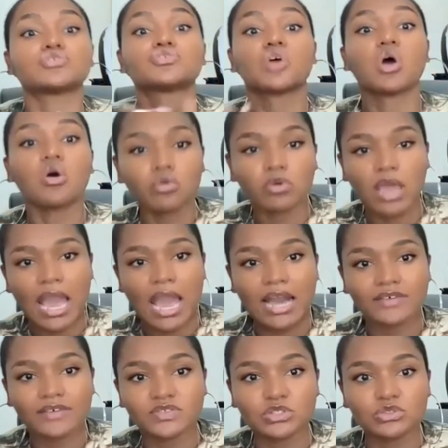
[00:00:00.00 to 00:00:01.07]
don't
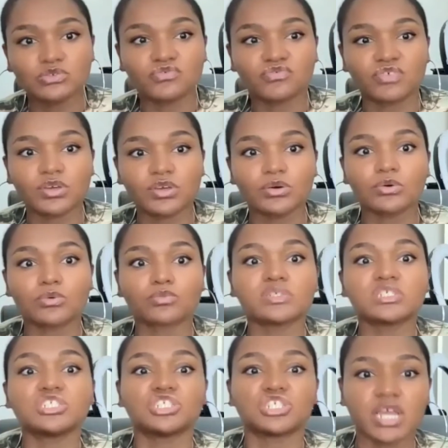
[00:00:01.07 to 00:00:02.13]
have to feel
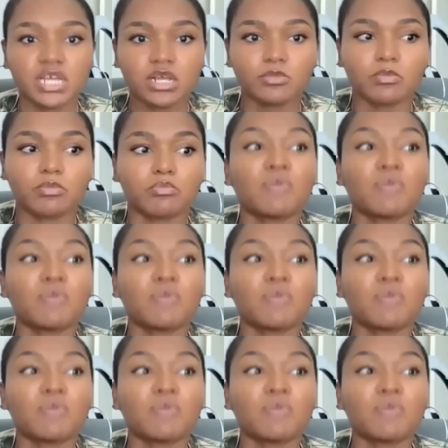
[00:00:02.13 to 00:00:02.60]
rejected,